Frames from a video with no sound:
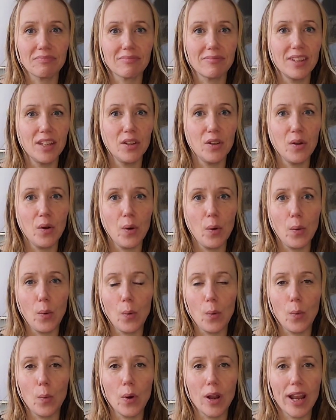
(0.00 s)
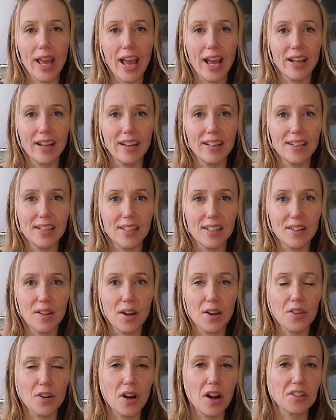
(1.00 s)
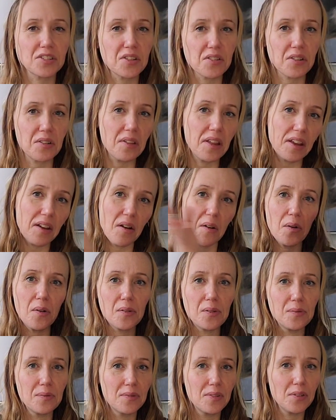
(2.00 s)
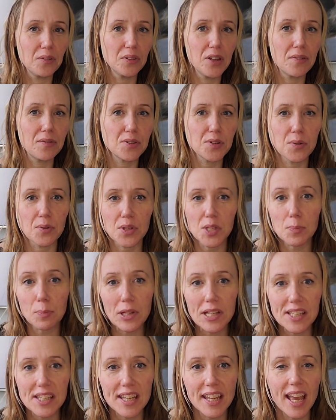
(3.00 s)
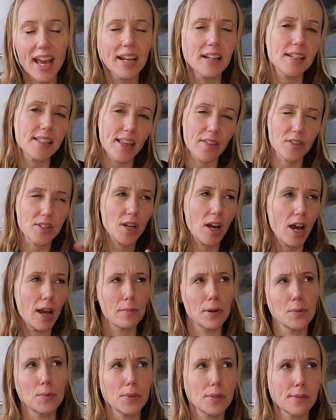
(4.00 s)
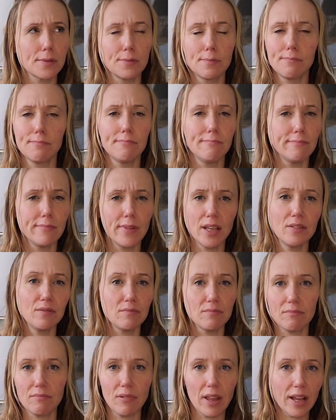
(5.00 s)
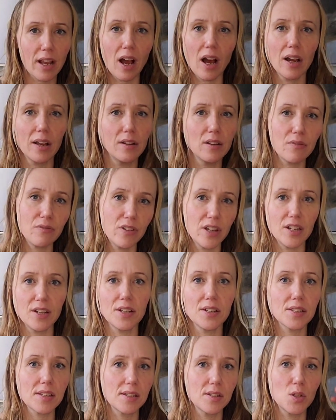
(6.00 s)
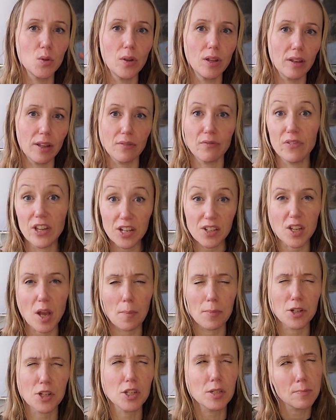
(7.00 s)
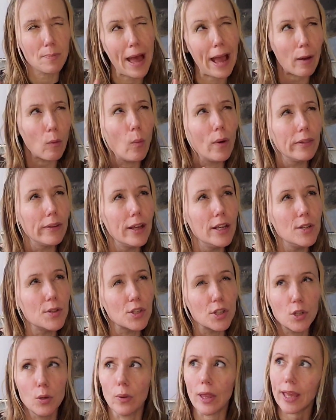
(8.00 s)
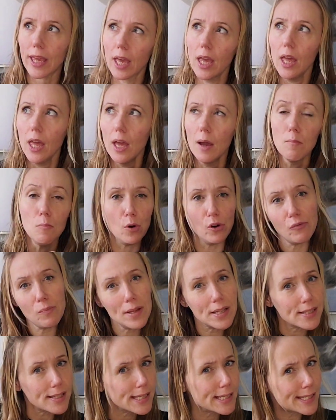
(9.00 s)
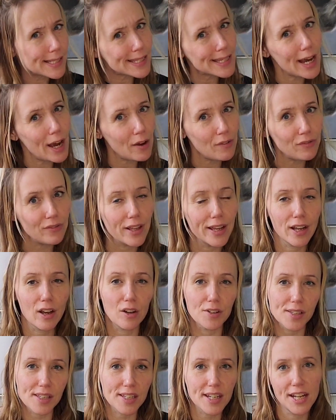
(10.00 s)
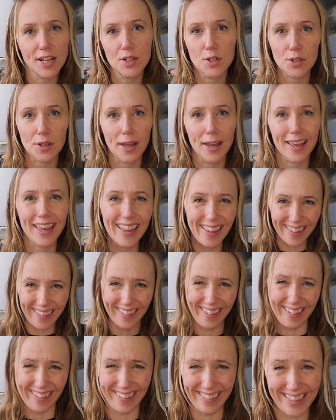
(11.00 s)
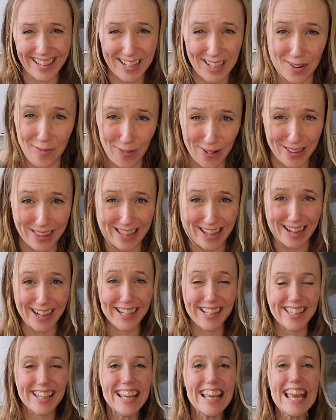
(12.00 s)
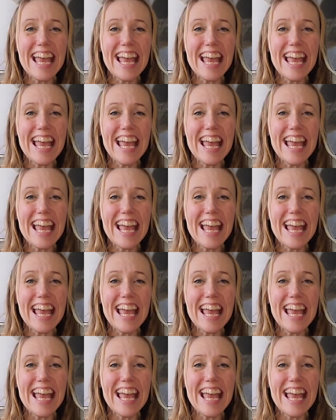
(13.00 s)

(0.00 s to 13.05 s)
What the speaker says: you know, when I had gone to the doctor, they're like, oh, you'll never do the splits again, because at the time I was in like high into fitness and doing like fitness competitions back when they used to do like movements and stuff, like on stage, like the different things.